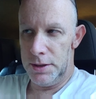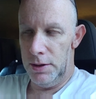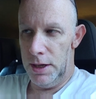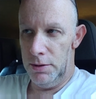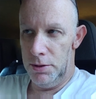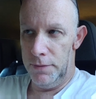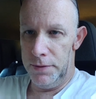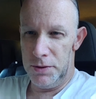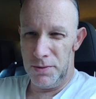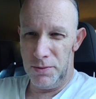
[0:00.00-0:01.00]
Now, I don't know if
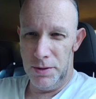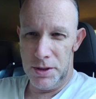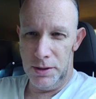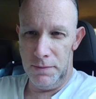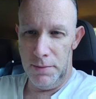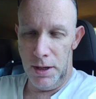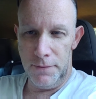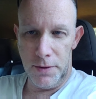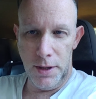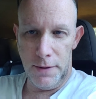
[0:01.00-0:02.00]
these were originally made
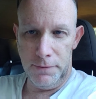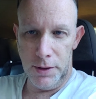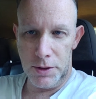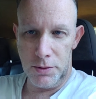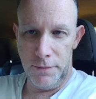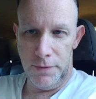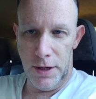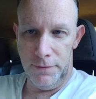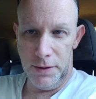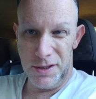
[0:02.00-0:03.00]
for Netflix or if
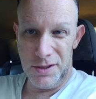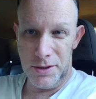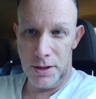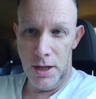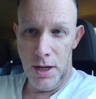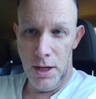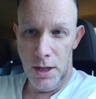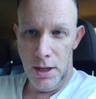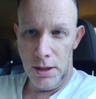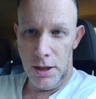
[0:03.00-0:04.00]
Netflix just
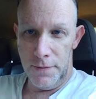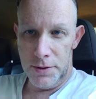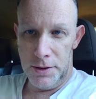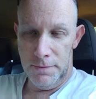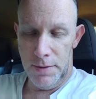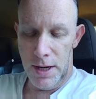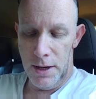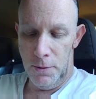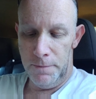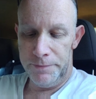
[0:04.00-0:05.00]
covers them
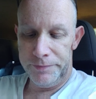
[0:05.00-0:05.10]
now